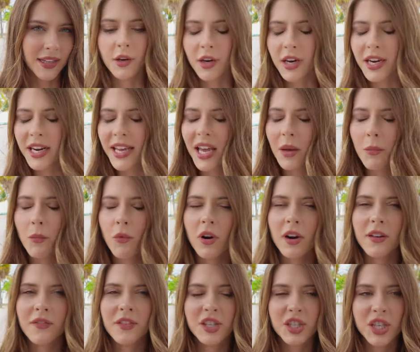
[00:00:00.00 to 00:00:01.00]
You're gonna get more
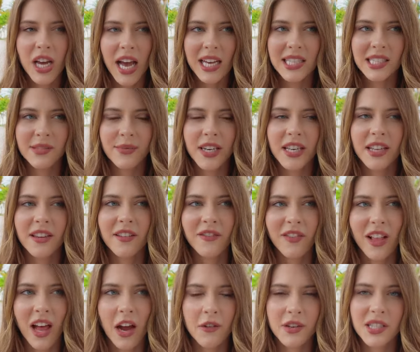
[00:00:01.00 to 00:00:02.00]
of the jasmine in the
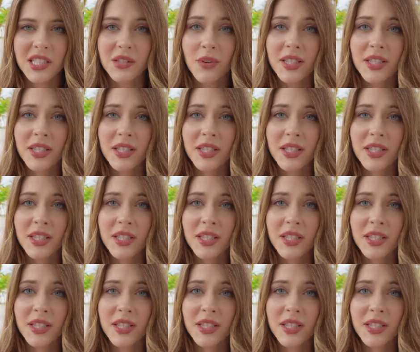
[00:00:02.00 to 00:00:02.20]
flowers.